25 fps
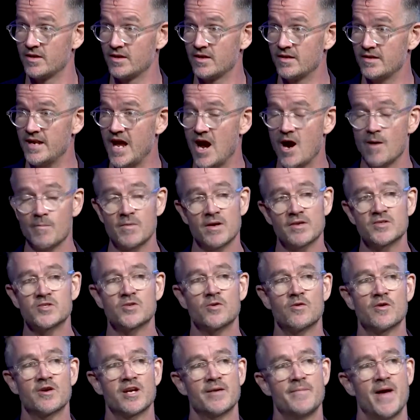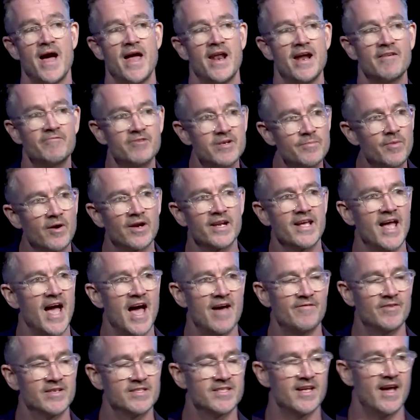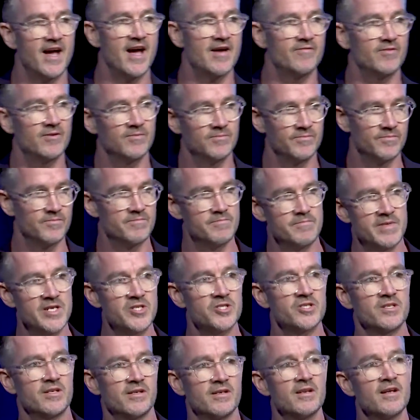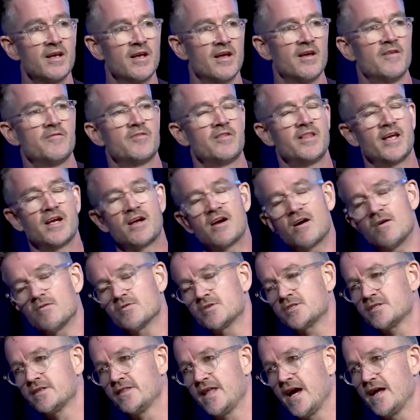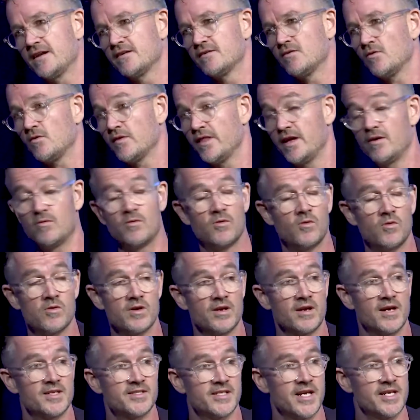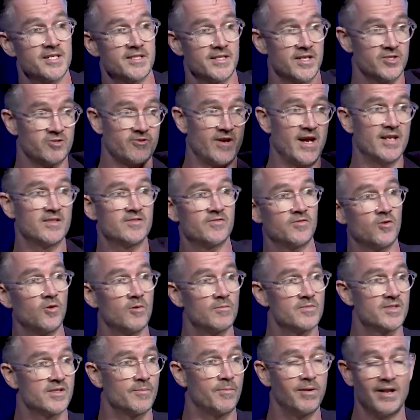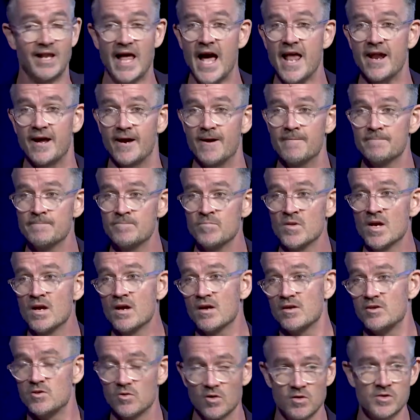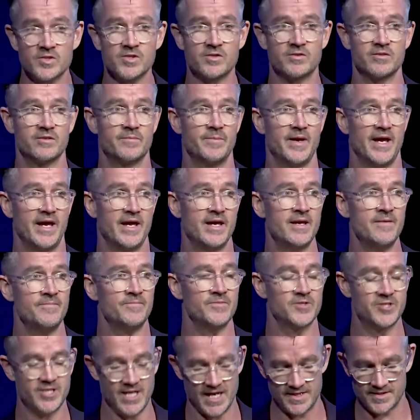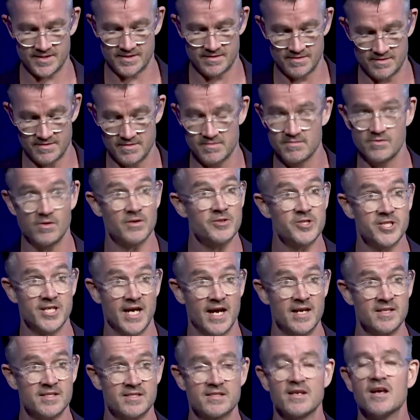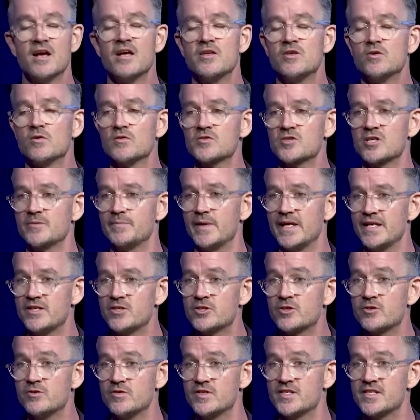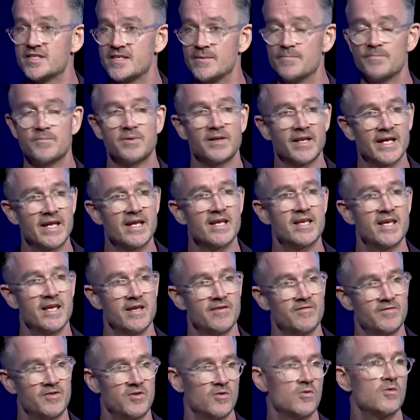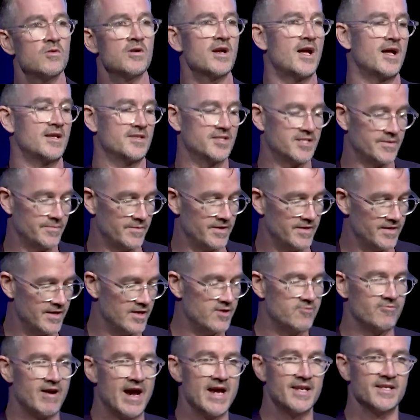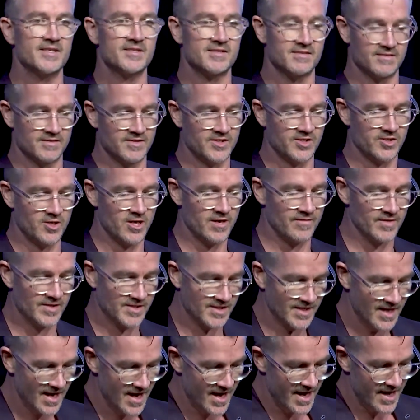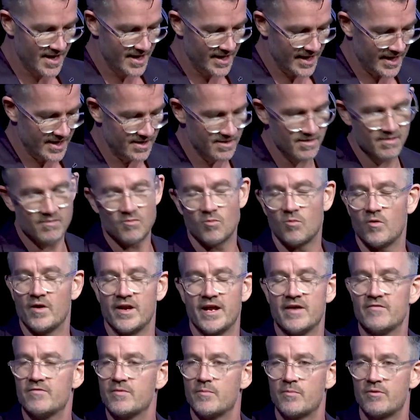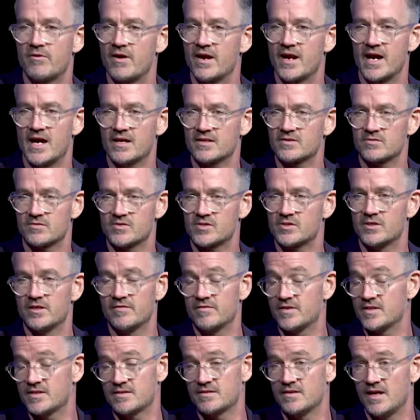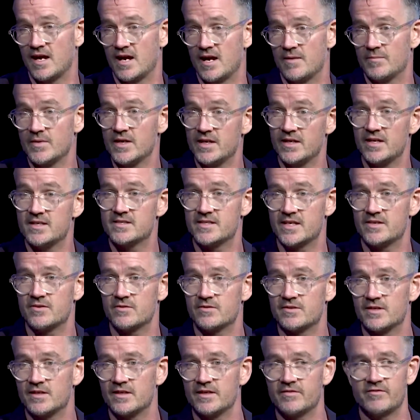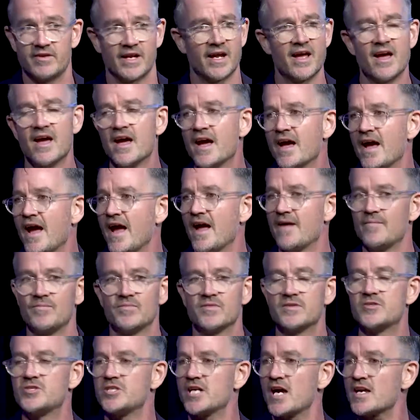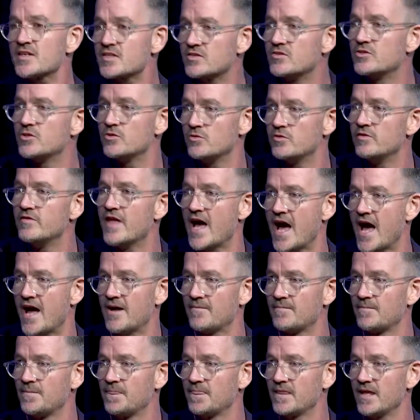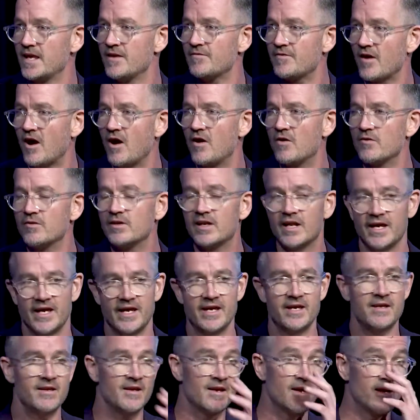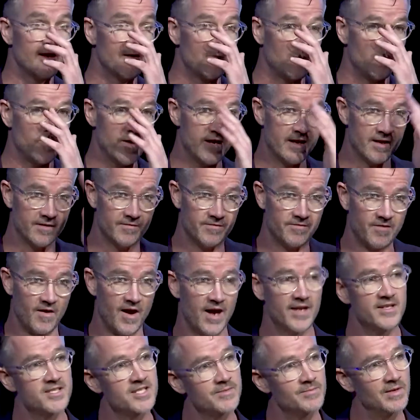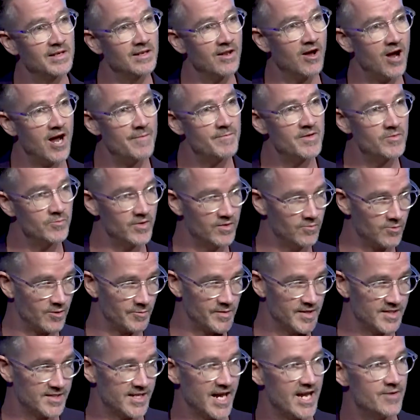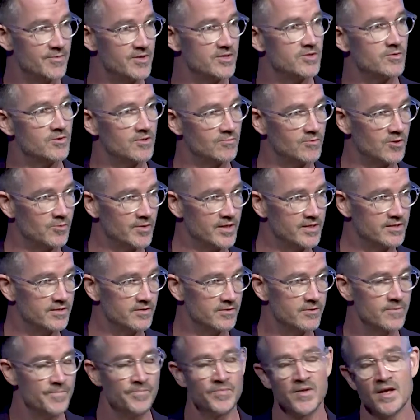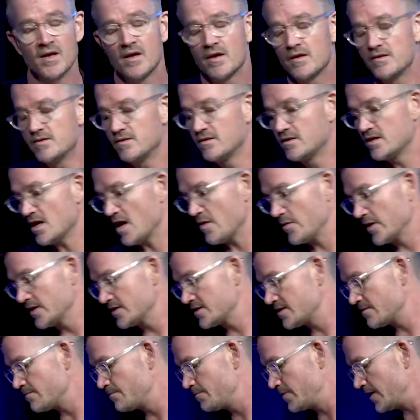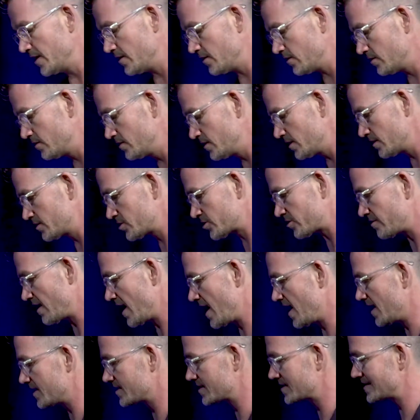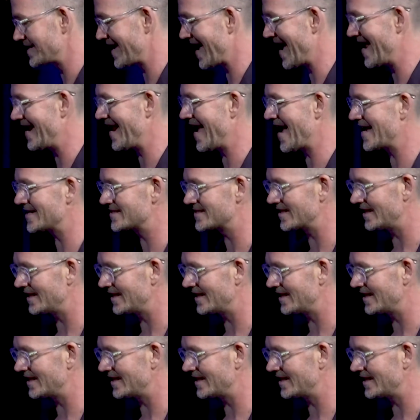Now, I'm not talking about everybody having to have a mission for their culture or their organisation that transforms the planet. Yours could be yours could be to simply give your customer the greatest service in whatever product or service it is that you're delivering. Just do that. If only we can find some alignment with what we say we do and what we do, you're going to build trust. And as a